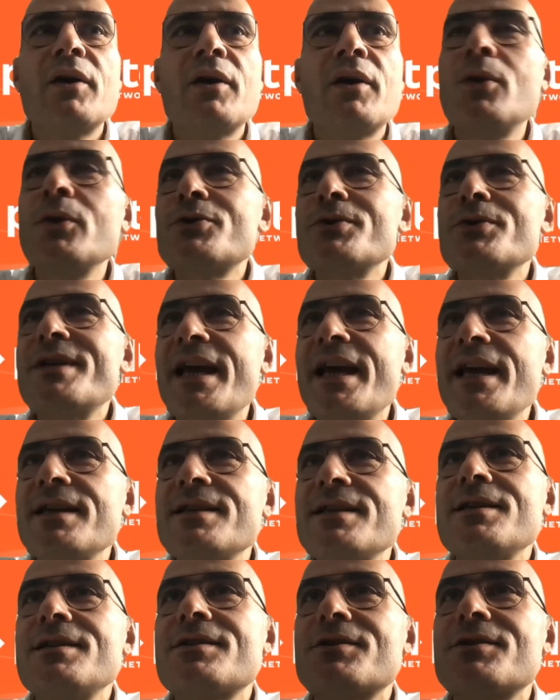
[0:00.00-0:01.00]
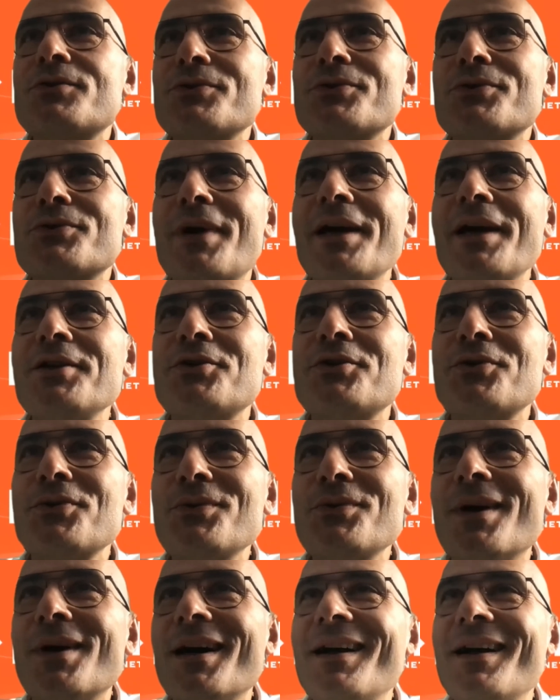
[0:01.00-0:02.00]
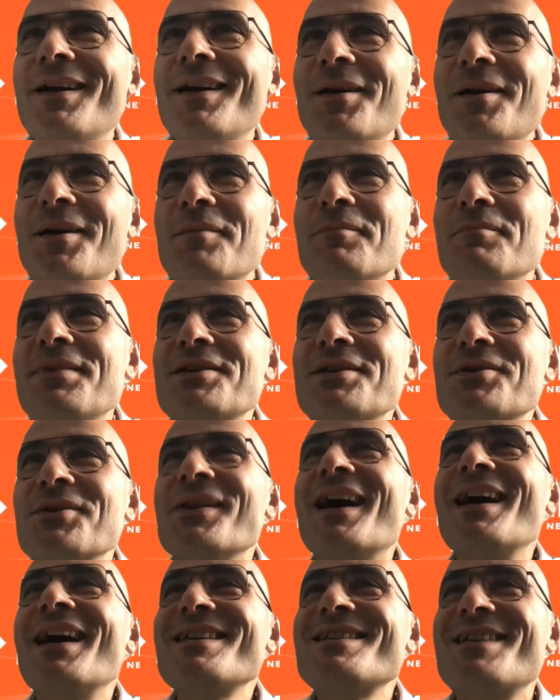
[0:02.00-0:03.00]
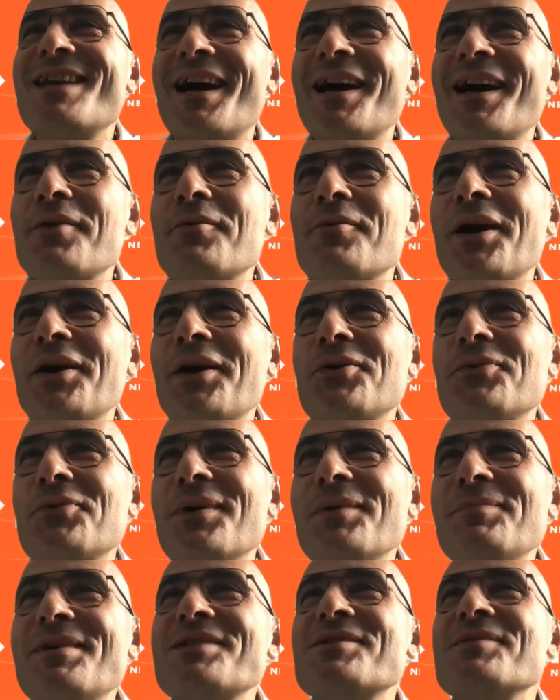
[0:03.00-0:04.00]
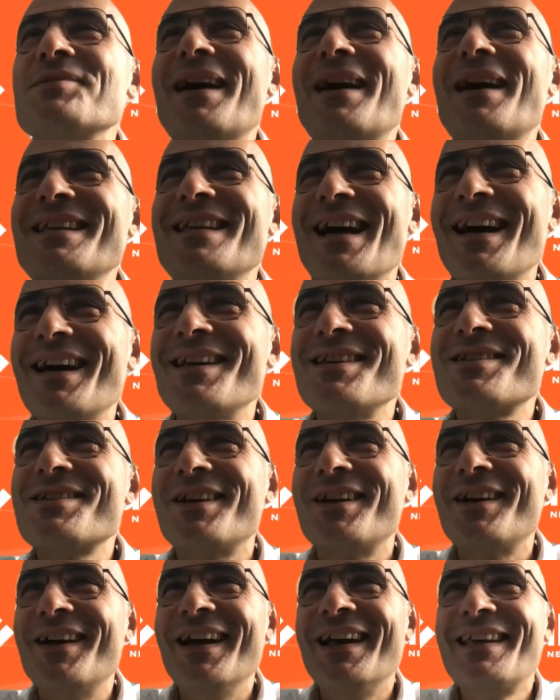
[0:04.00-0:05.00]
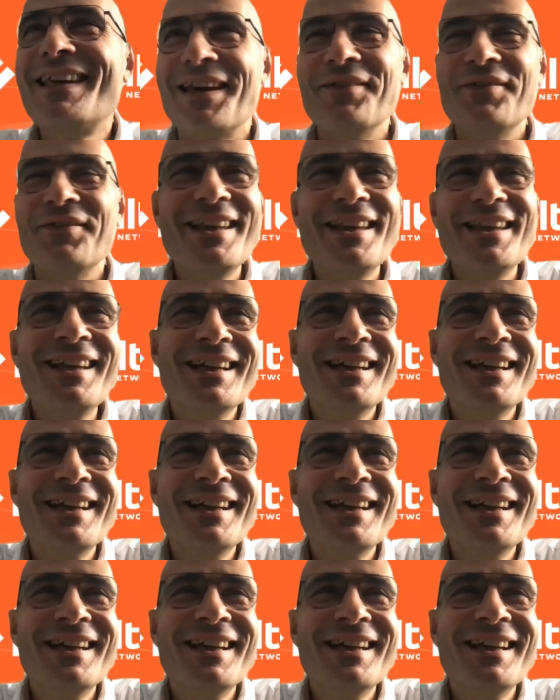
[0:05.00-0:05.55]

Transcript: goals today is, is to try to uh, be the nice guy while you will be the bad guys, uh, Kevin.